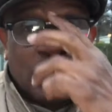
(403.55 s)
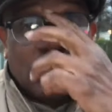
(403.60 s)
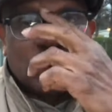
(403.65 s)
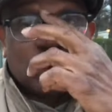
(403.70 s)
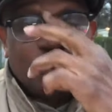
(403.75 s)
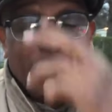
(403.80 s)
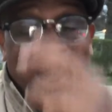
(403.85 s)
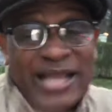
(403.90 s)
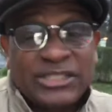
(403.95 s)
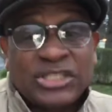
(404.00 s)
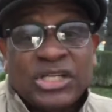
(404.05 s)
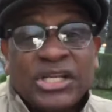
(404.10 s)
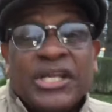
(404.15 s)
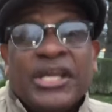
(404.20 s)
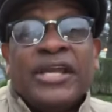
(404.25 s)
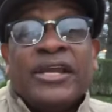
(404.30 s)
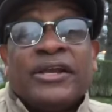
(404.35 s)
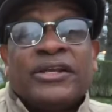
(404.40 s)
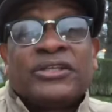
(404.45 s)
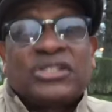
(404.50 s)
especially
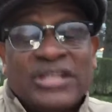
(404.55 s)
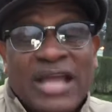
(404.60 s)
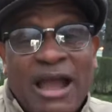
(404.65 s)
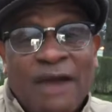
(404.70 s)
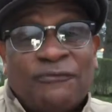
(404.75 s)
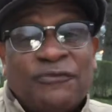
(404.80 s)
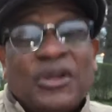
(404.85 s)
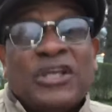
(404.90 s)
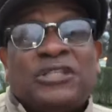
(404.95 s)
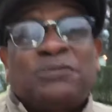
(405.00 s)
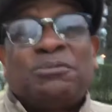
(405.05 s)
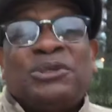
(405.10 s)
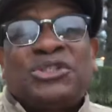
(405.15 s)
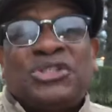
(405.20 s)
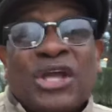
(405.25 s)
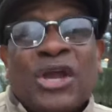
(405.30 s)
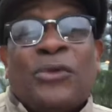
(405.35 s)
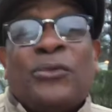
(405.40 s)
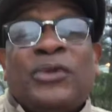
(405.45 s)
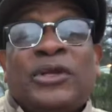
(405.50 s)
here in Southeast
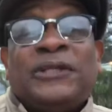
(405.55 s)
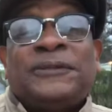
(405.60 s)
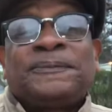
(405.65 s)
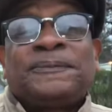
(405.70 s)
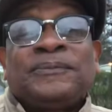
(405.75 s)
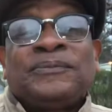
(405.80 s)
Missouri.